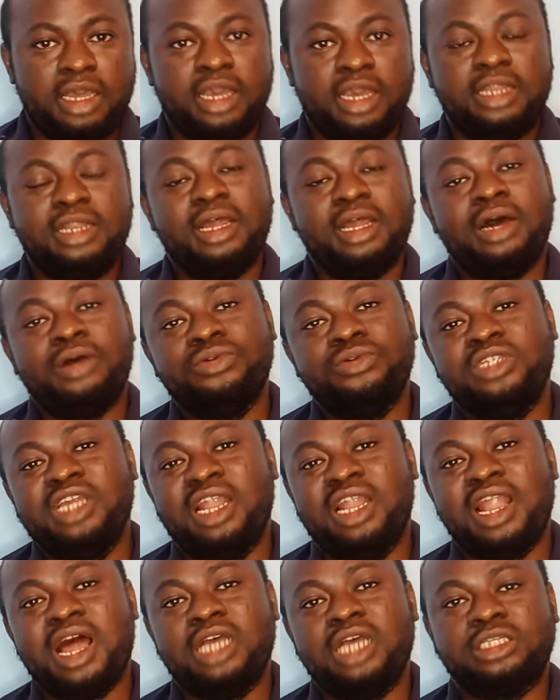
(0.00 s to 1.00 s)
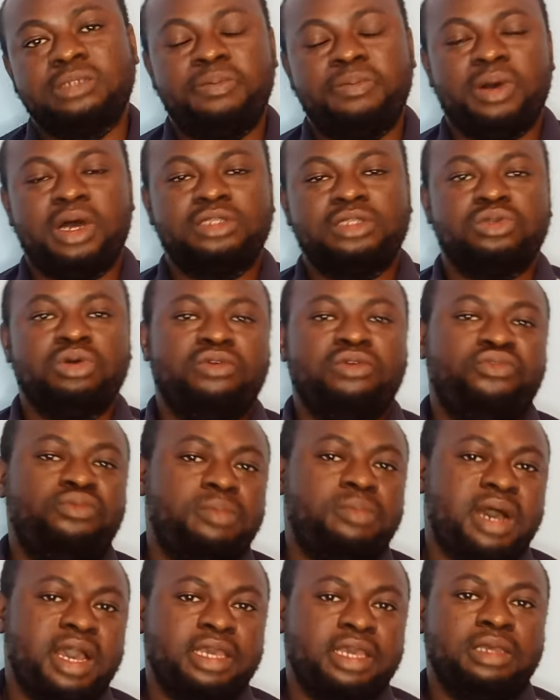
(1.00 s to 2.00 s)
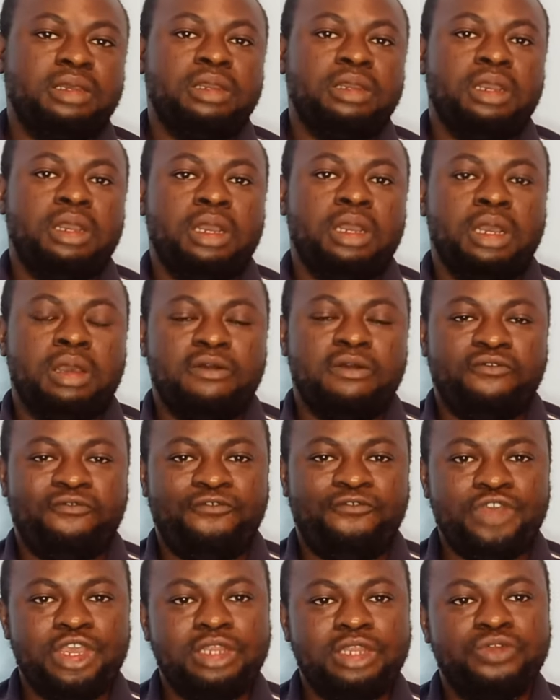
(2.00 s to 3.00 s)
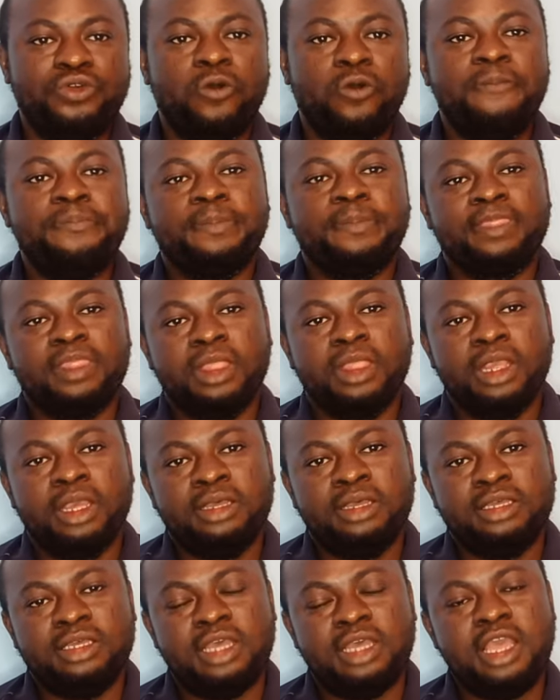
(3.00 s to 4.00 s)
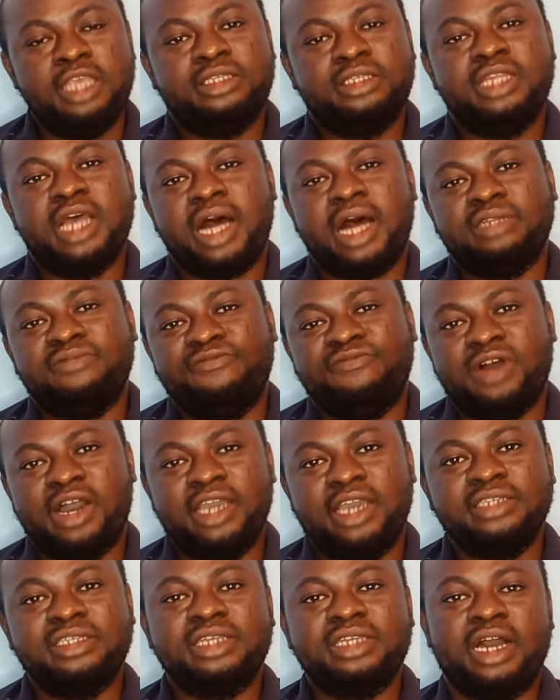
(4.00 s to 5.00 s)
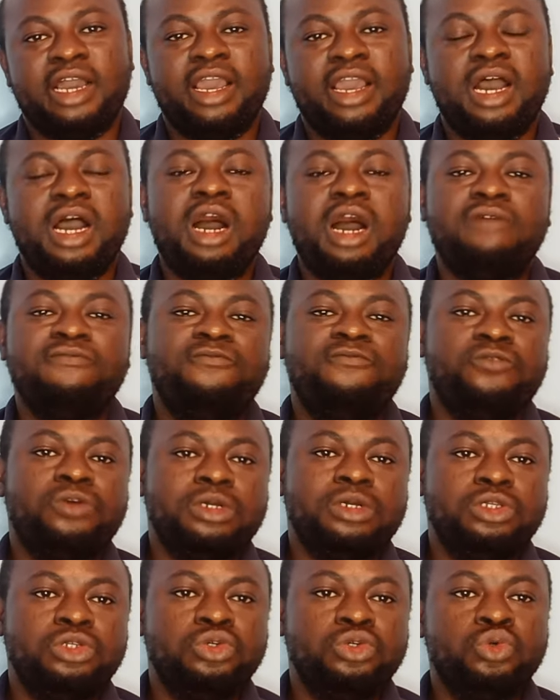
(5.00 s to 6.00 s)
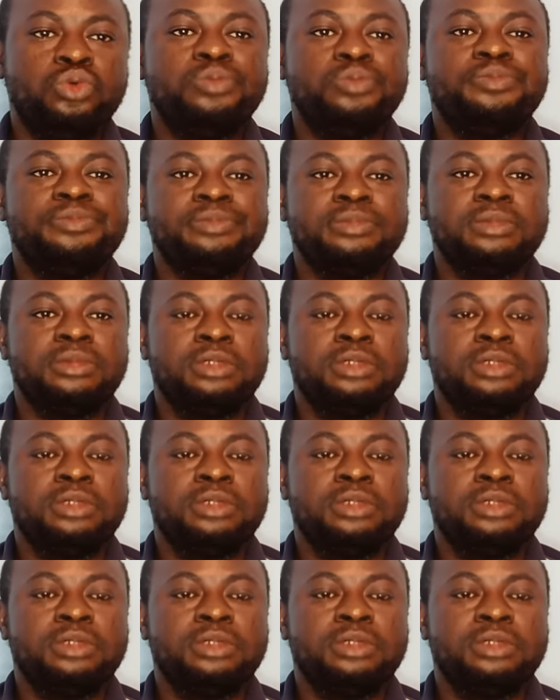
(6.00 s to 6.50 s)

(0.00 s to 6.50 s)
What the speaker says: And now the last part of my video is the advice I have for you.